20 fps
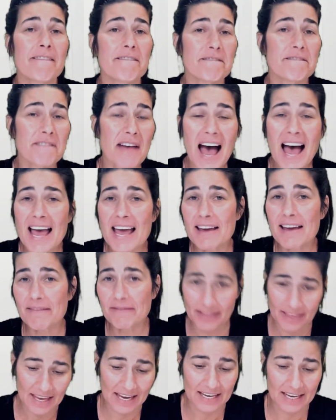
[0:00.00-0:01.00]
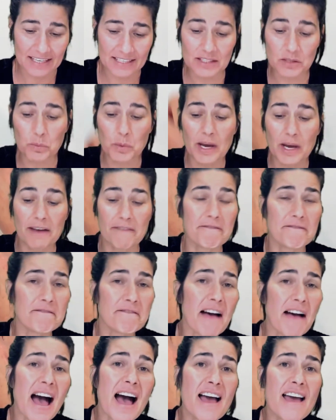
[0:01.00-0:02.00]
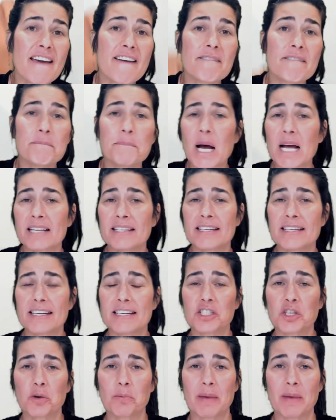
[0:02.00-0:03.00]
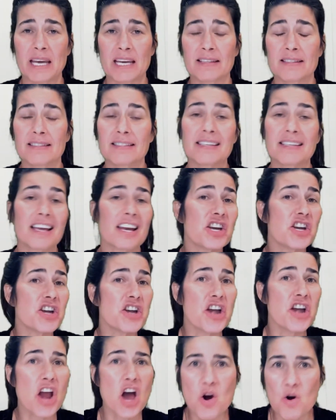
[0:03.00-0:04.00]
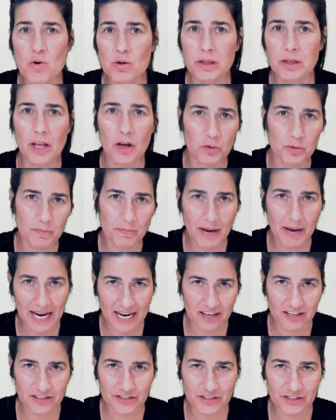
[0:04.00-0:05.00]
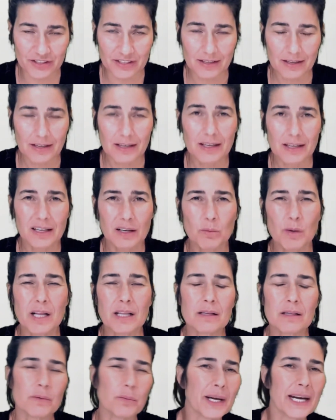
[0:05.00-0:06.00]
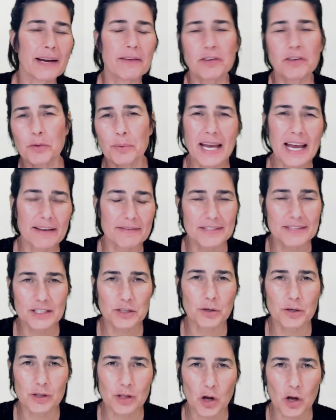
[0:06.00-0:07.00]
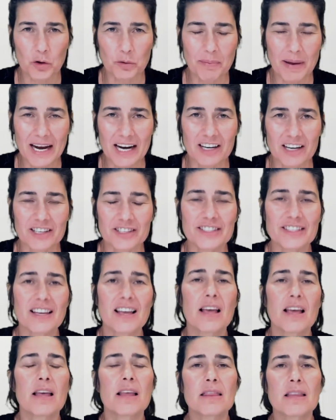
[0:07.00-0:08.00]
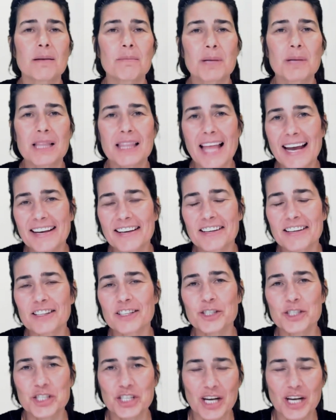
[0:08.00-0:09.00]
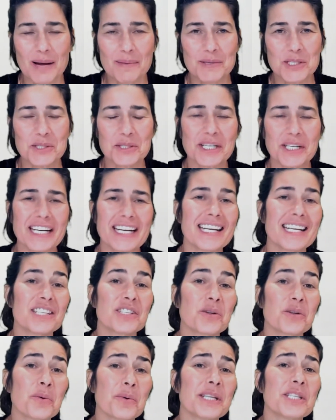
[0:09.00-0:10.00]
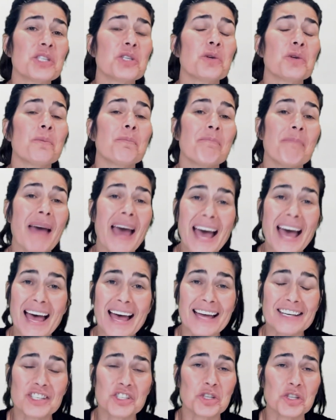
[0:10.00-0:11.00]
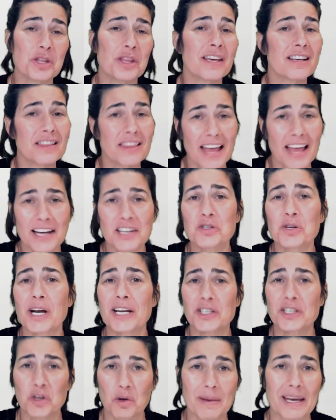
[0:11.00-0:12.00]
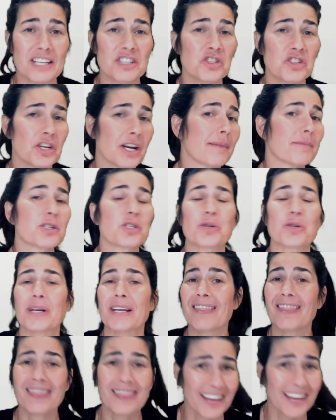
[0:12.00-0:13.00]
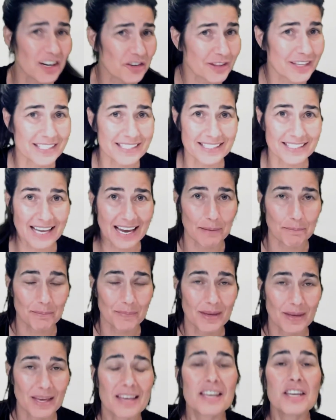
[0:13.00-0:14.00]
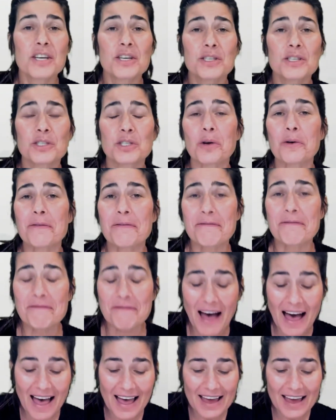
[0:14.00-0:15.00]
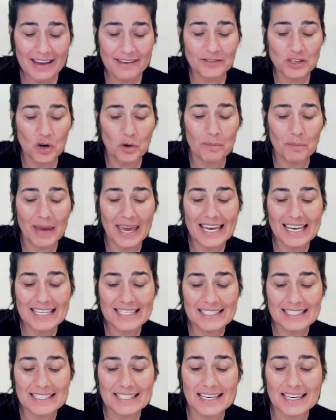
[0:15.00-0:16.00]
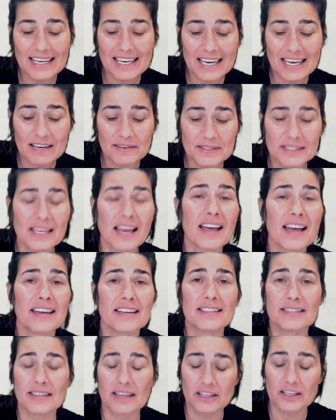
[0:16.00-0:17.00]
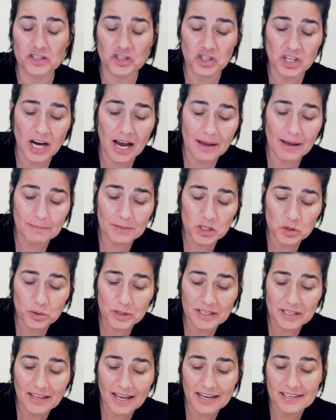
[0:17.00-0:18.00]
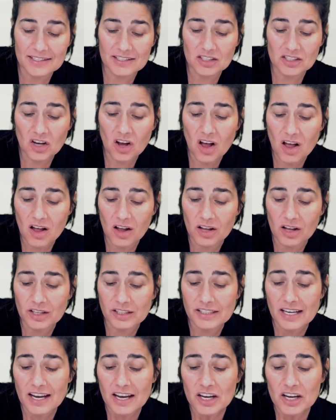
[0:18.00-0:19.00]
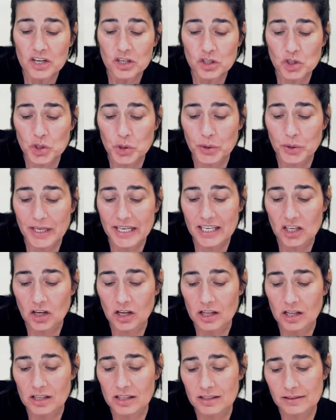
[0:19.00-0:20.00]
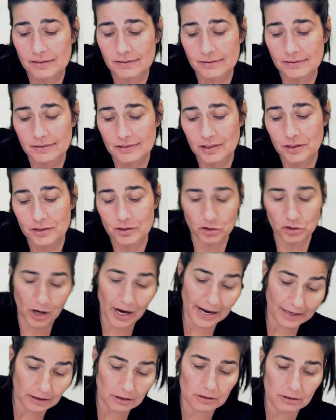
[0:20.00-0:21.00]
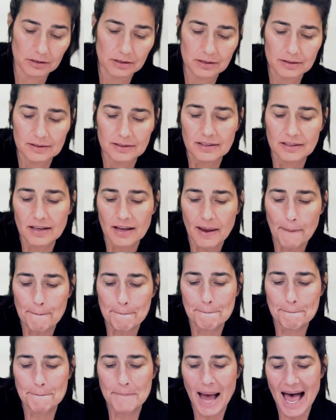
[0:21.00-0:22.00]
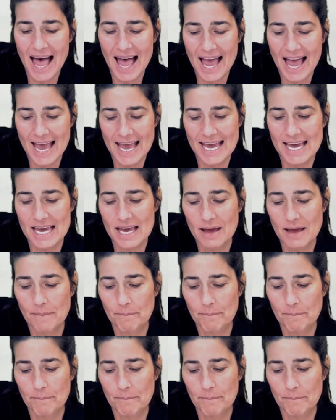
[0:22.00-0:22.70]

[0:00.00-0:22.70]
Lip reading: 5 things. We have 5 bonding domains, no lone pairs. Well, whenever we have 0 lone pairs, the molecular geometry is going to match the electron domain geometry. They're the same. So 5 domains gives us a geometry that is called trigonal, triangle, bipyramidal,